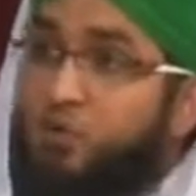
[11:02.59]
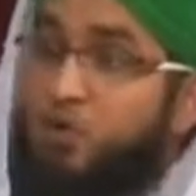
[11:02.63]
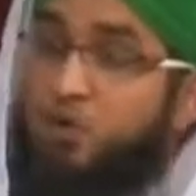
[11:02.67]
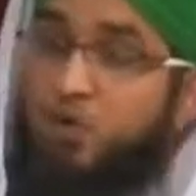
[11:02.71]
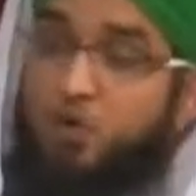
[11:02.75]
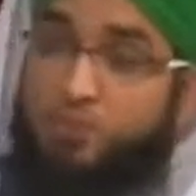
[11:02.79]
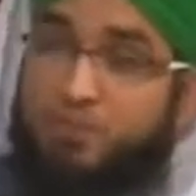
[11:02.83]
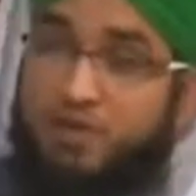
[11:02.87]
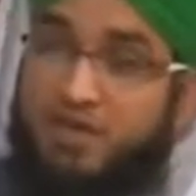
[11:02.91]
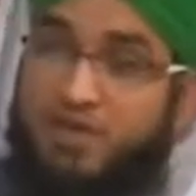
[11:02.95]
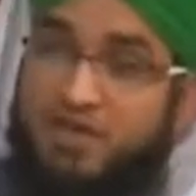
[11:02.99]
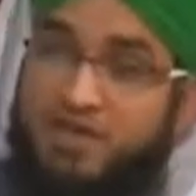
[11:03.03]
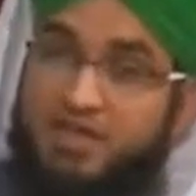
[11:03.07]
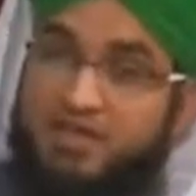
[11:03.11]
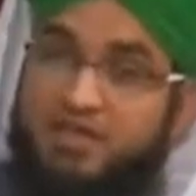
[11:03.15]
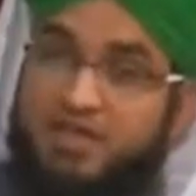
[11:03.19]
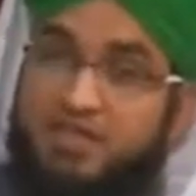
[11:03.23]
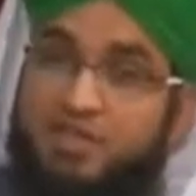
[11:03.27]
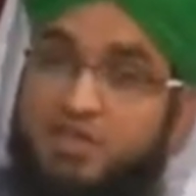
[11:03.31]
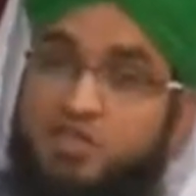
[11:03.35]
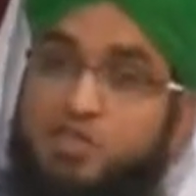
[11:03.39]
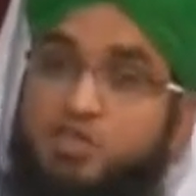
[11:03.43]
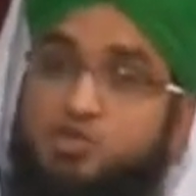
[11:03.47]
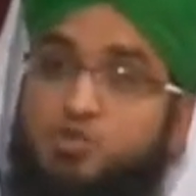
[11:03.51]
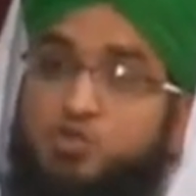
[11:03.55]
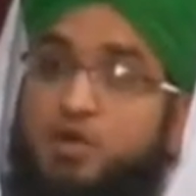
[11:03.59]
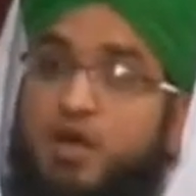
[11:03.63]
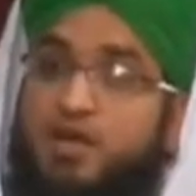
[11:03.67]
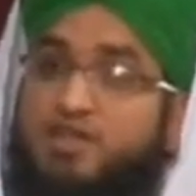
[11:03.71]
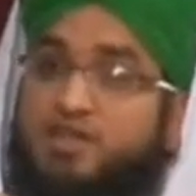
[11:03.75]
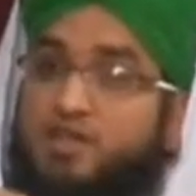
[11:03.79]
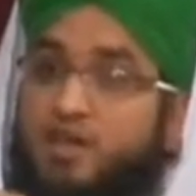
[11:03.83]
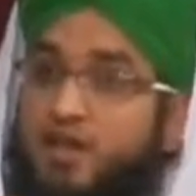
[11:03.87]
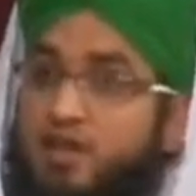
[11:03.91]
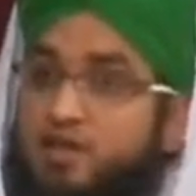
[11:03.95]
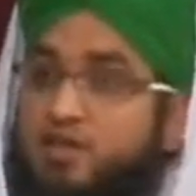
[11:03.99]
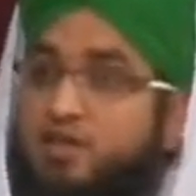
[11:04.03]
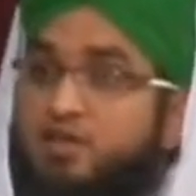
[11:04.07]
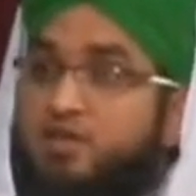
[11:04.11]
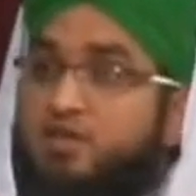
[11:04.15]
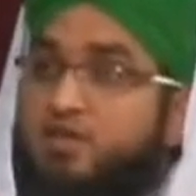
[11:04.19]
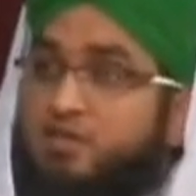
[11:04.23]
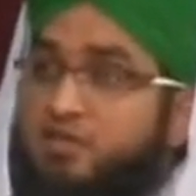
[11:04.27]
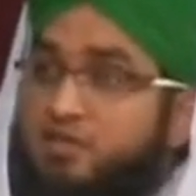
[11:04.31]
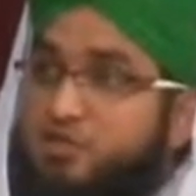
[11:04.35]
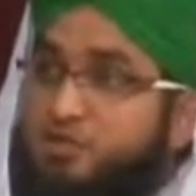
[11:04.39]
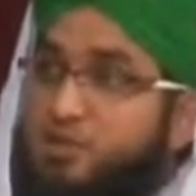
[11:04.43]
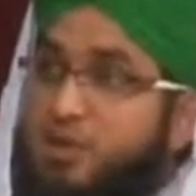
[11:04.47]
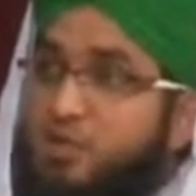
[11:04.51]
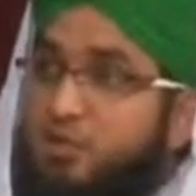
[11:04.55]
will not be easy just to attack
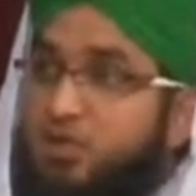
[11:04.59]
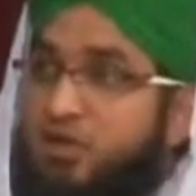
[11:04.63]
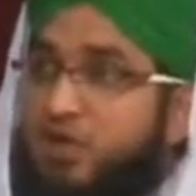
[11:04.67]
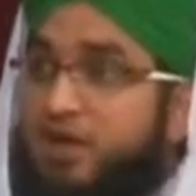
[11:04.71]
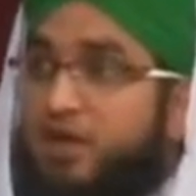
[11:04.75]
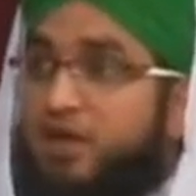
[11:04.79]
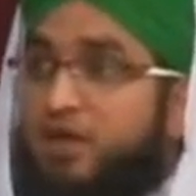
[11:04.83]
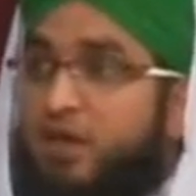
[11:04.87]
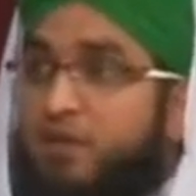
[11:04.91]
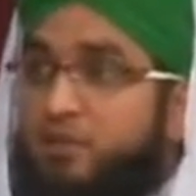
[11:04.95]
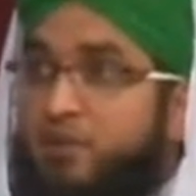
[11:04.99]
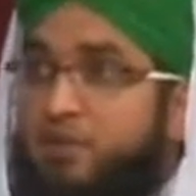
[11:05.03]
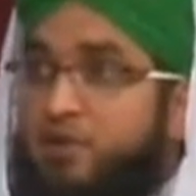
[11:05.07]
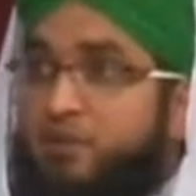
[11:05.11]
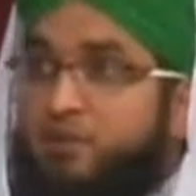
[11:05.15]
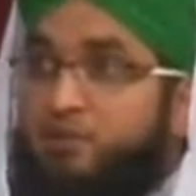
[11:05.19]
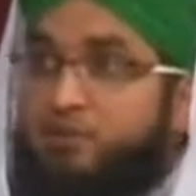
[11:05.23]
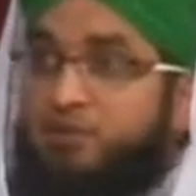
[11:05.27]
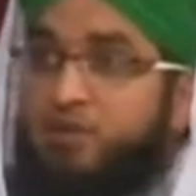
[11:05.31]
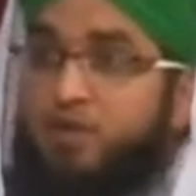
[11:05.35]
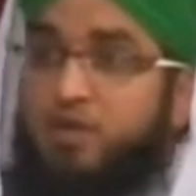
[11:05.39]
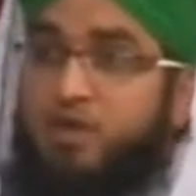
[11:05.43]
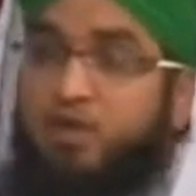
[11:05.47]
these people that are coming.